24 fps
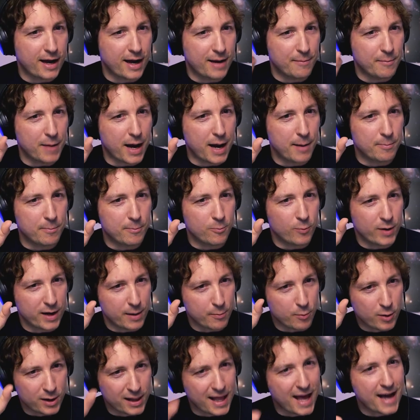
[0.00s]
When
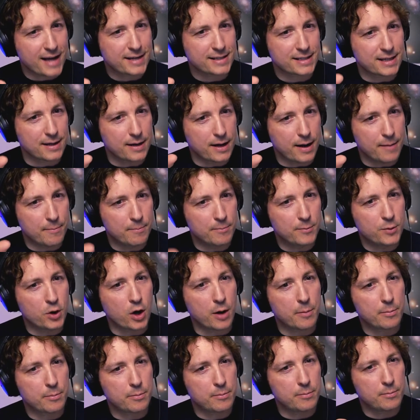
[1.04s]
I'm relaxed, I'm
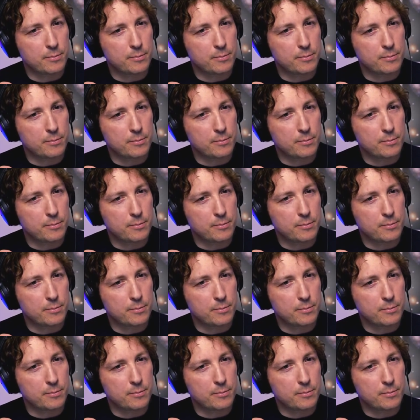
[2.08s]
not